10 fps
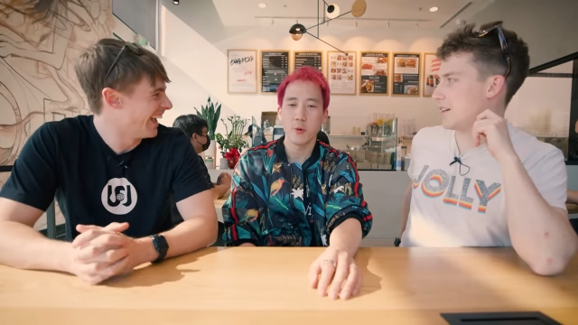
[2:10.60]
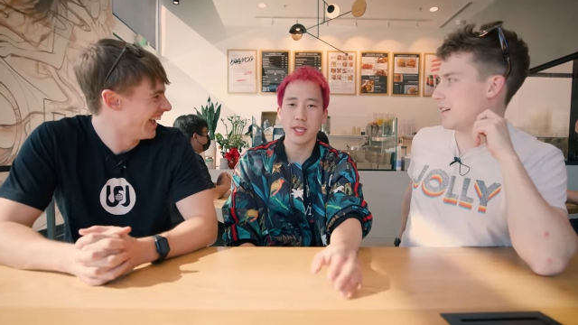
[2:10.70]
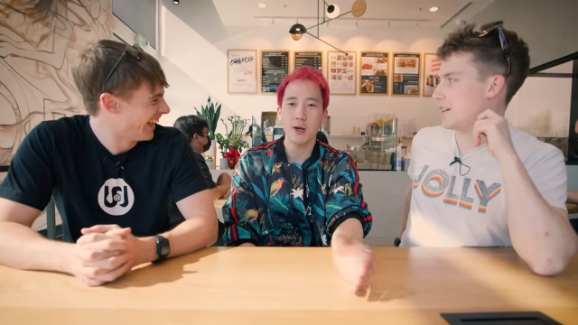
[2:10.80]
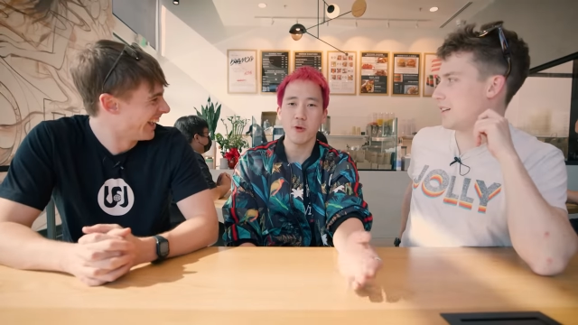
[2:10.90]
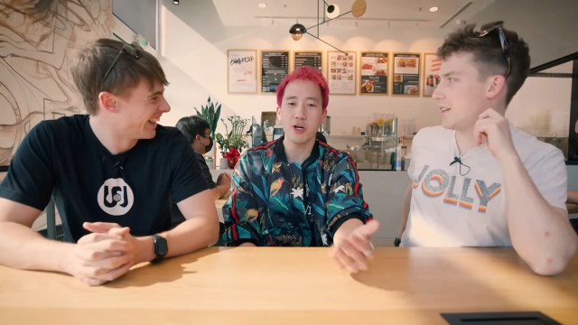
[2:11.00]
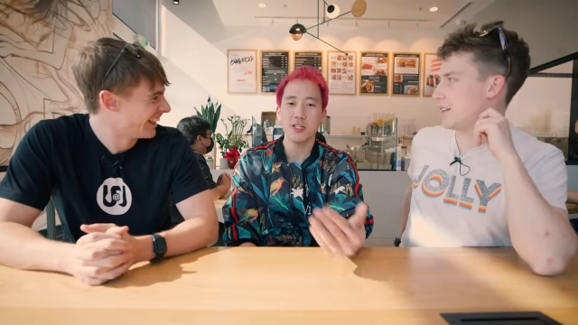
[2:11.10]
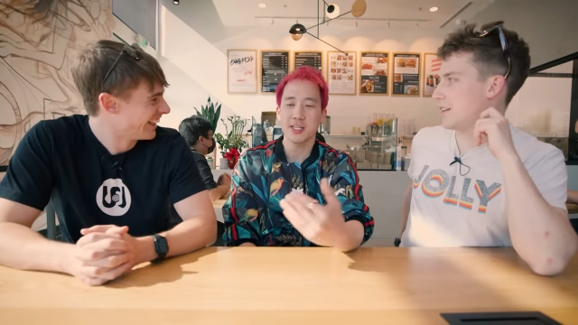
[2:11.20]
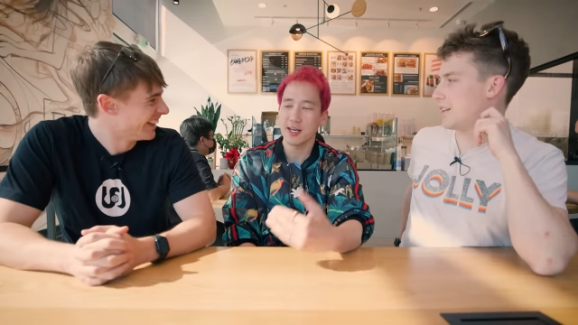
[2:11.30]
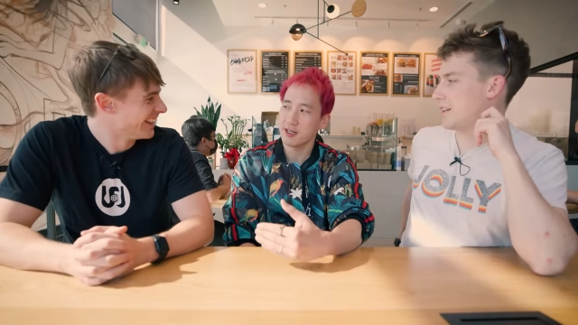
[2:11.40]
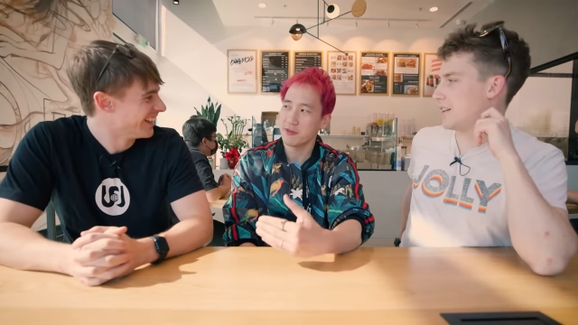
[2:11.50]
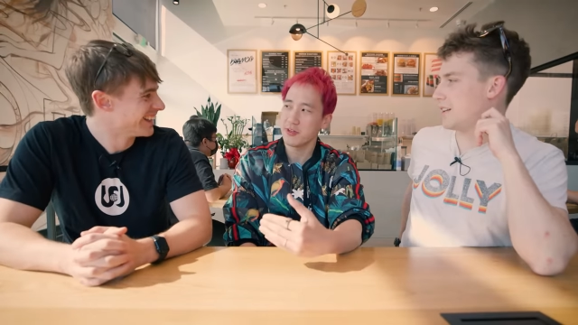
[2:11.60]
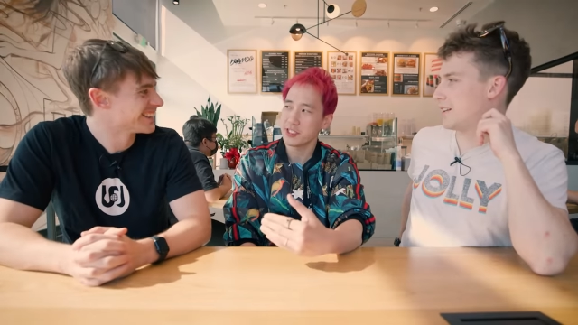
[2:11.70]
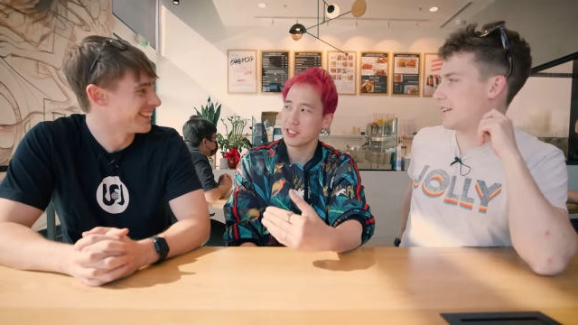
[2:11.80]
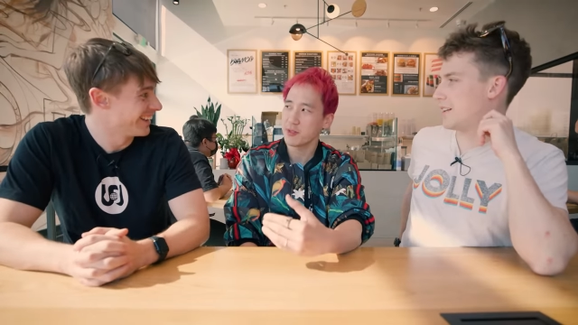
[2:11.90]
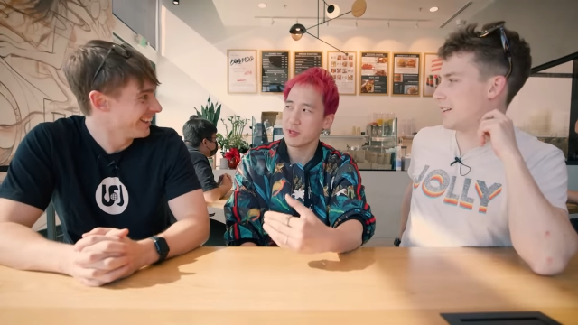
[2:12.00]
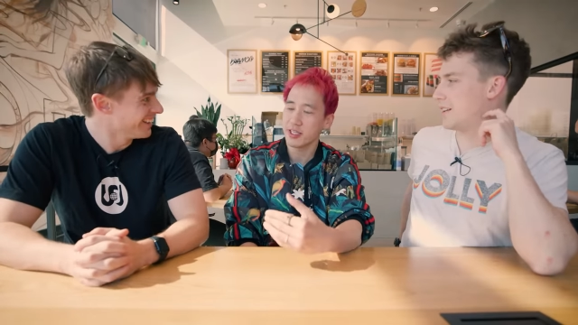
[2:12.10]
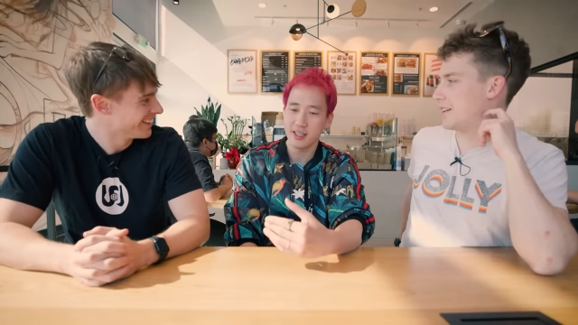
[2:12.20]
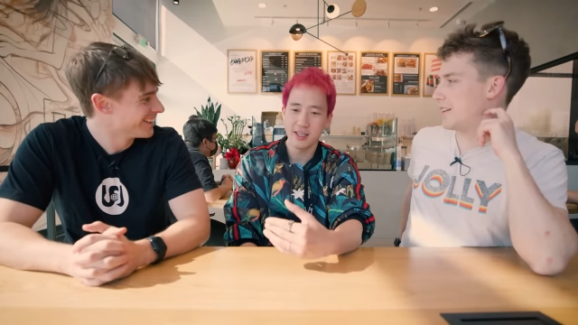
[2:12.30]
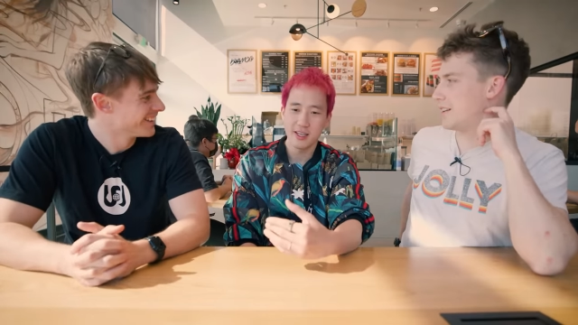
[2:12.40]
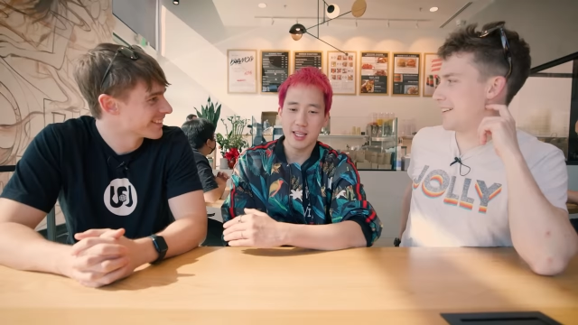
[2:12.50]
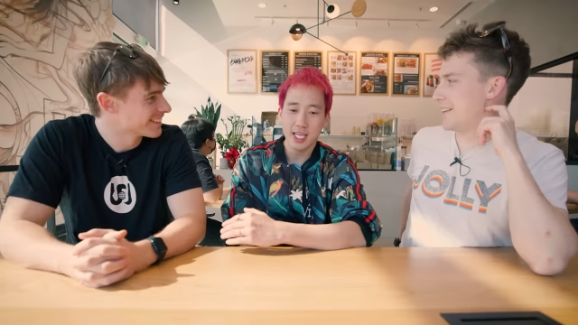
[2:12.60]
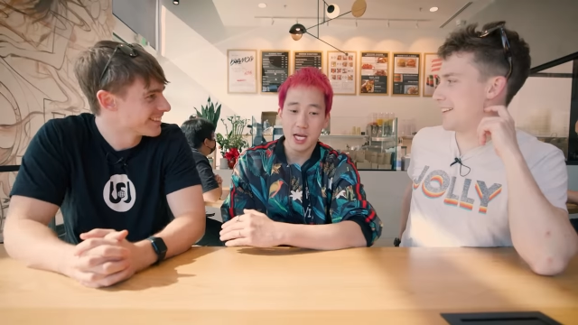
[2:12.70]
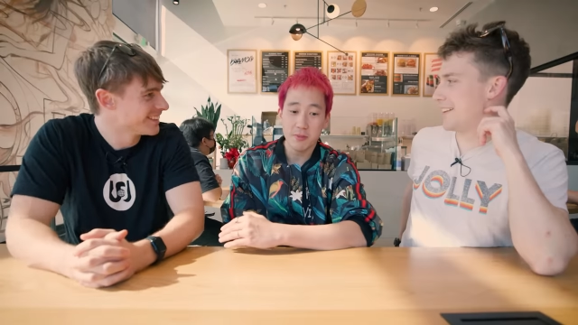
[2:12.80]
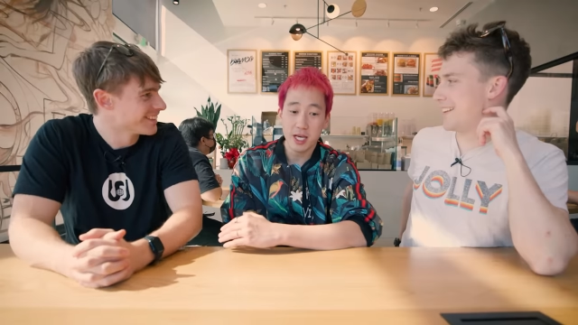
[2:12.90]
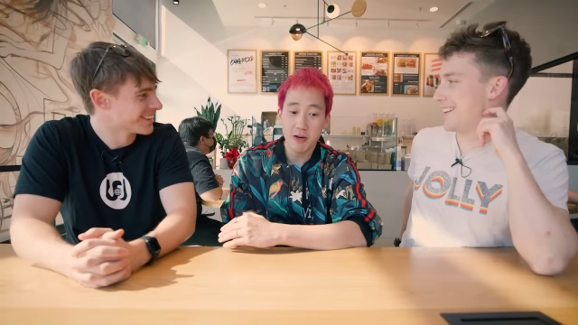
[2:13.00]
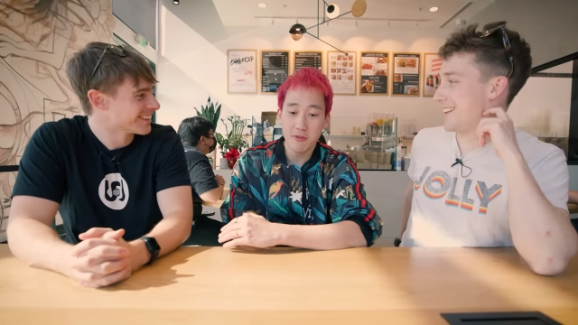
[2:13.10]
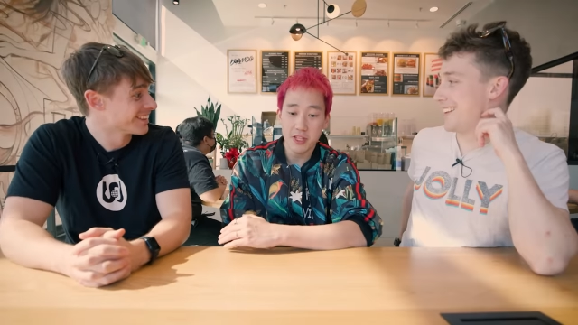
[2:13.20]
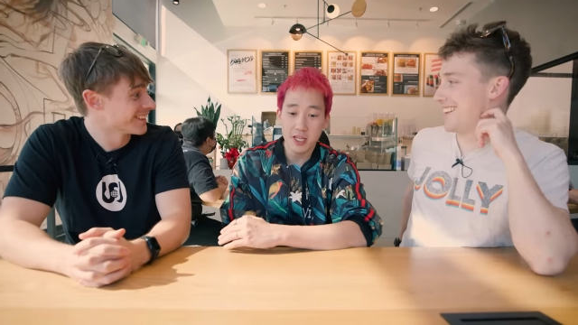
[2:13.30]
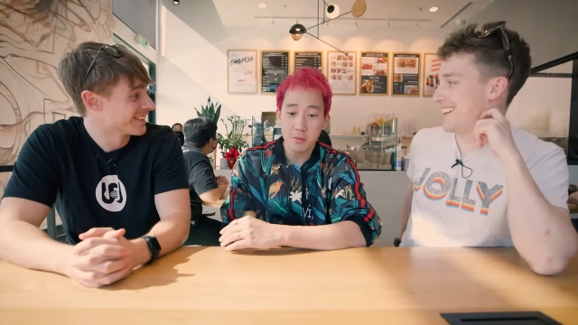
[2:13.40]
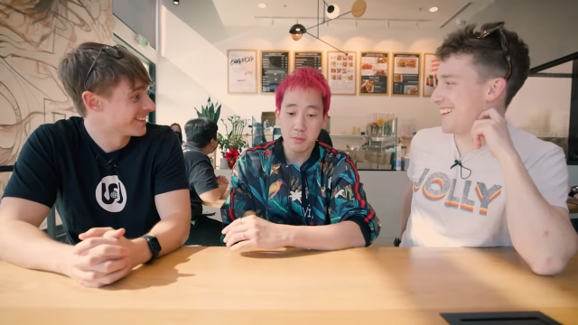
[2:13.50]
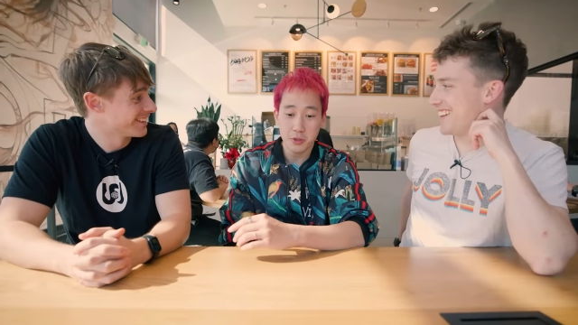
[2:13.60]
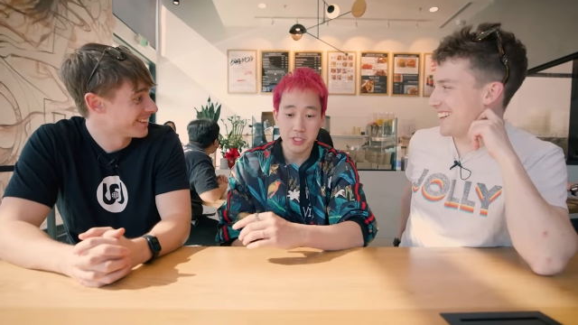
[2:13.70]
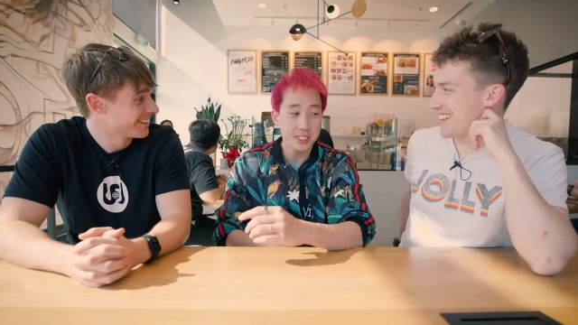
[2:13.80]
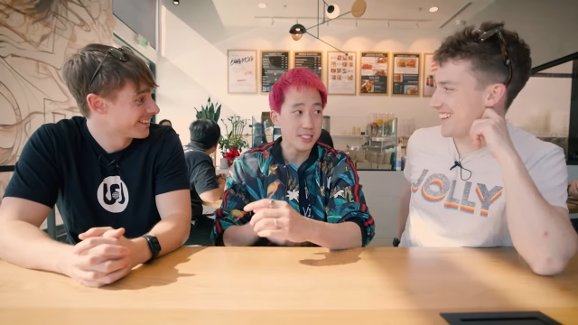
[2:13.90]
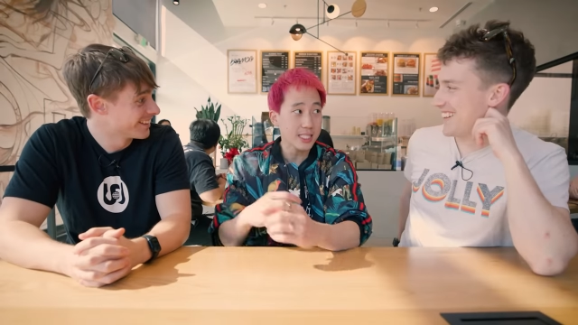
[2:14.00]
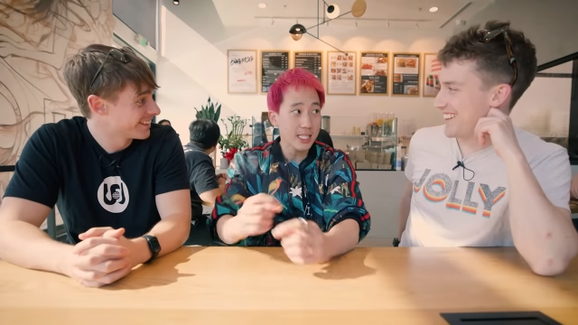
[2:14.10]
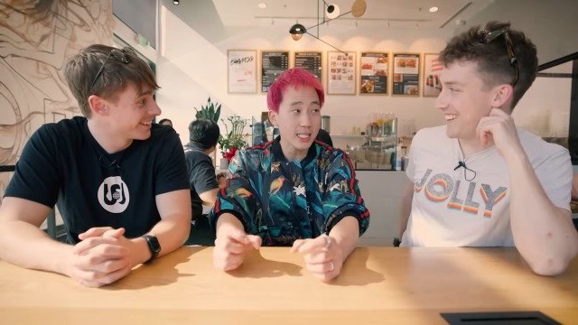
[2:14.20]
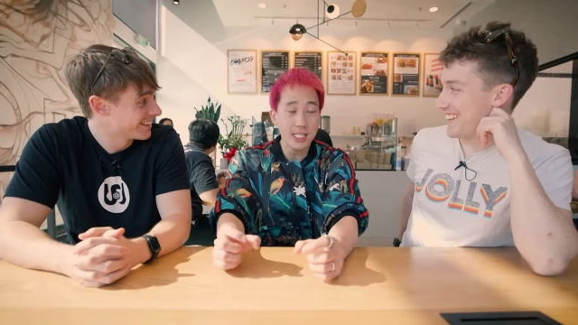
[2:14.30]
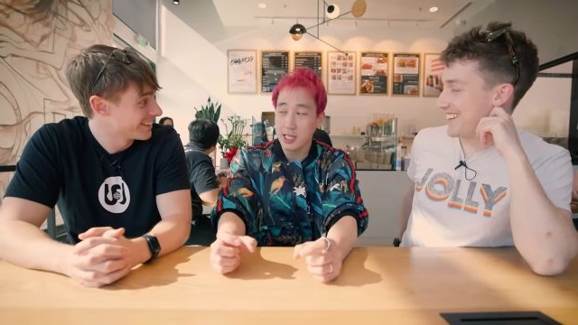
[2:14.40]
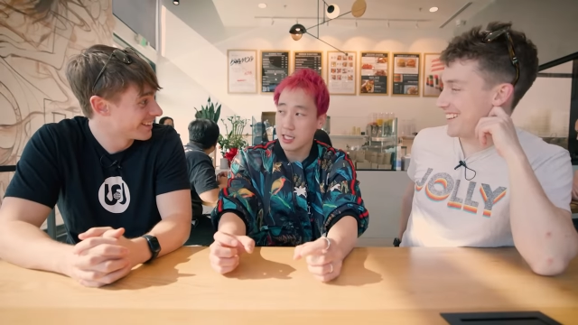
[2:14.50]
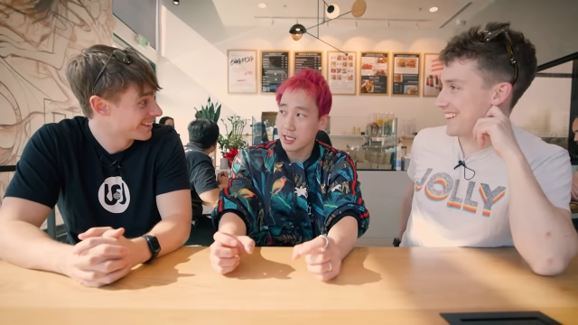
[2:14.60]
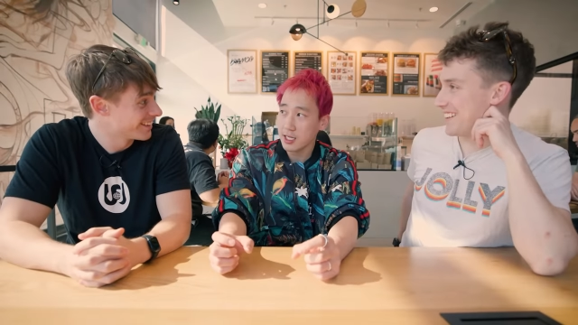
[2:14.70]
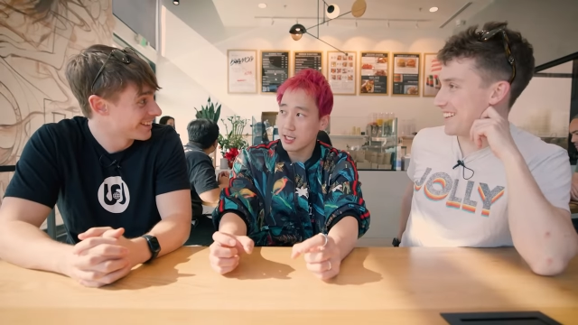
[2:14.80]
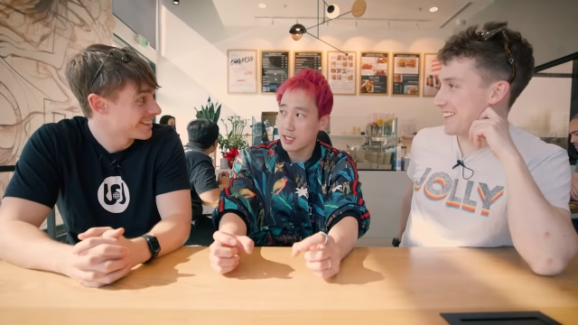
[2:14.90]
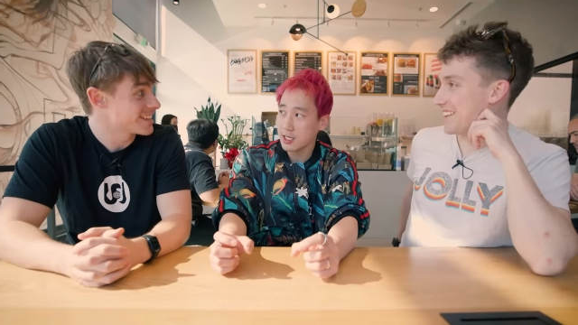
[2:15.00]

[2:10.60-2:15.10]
Speaker 1: when they were in town visiting yeah. me, they kept everything pristinely clean.